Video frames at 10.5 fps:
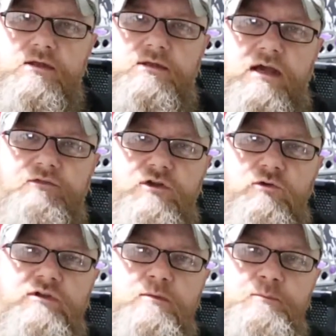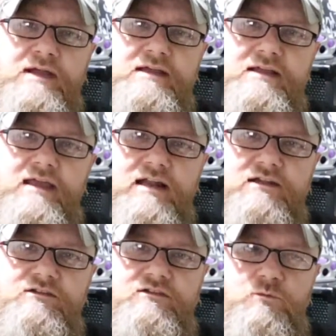Now, of course, Peter
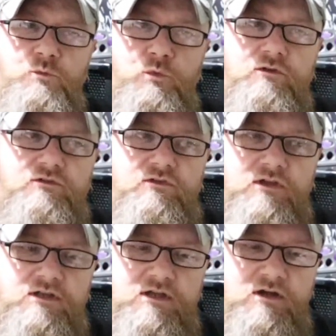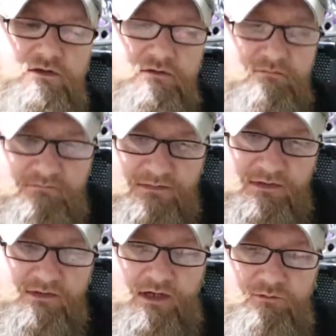Kellis was the
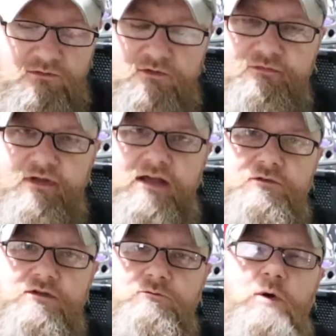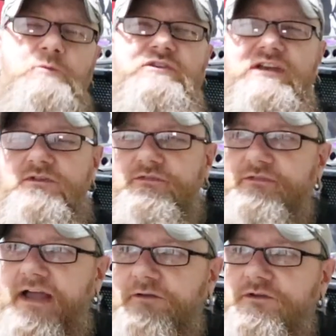
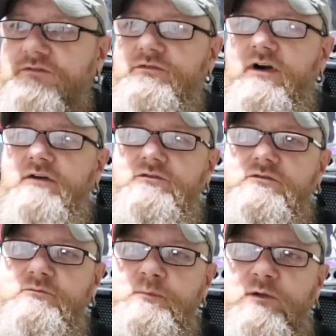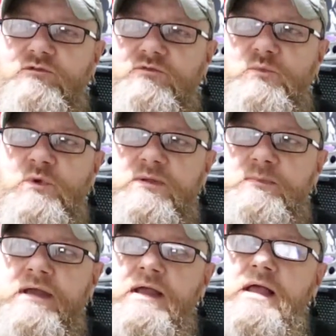founding father of Belgian wheat
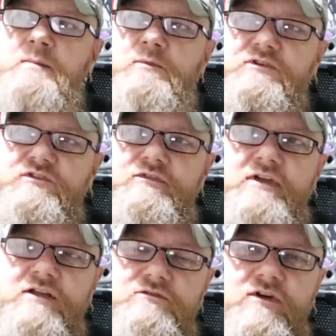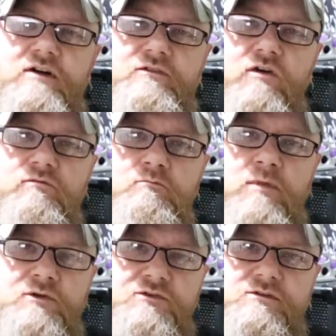beer, but he's the founding father of
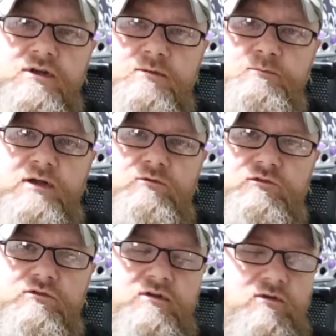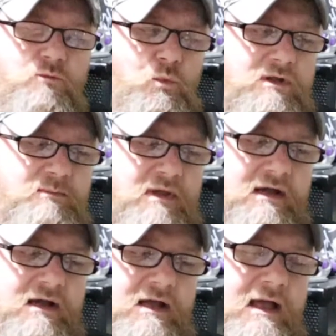modern Belgian wheat beer.